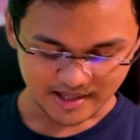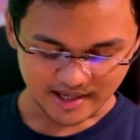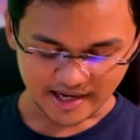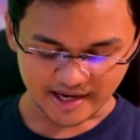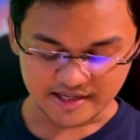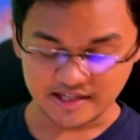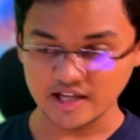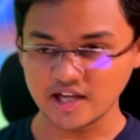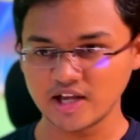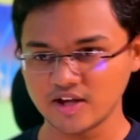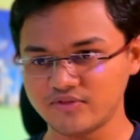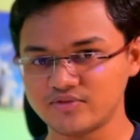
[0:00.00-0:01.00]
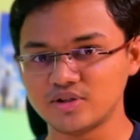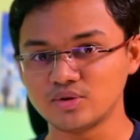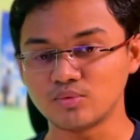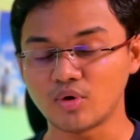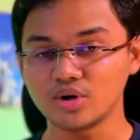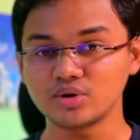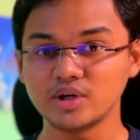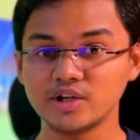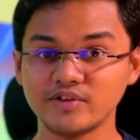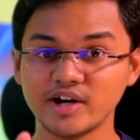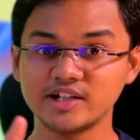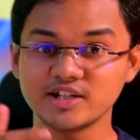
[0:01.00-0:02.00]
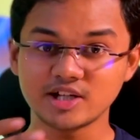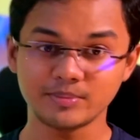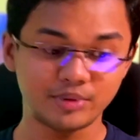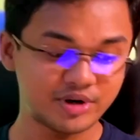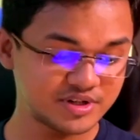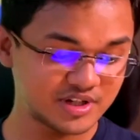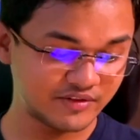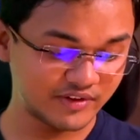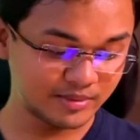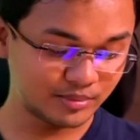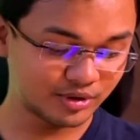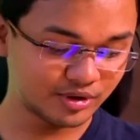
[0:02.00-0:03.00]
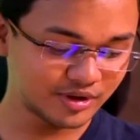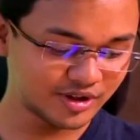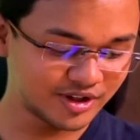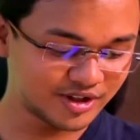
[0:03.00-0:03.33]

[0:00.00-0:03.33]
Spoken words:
And if you want to divide the subpoints even more,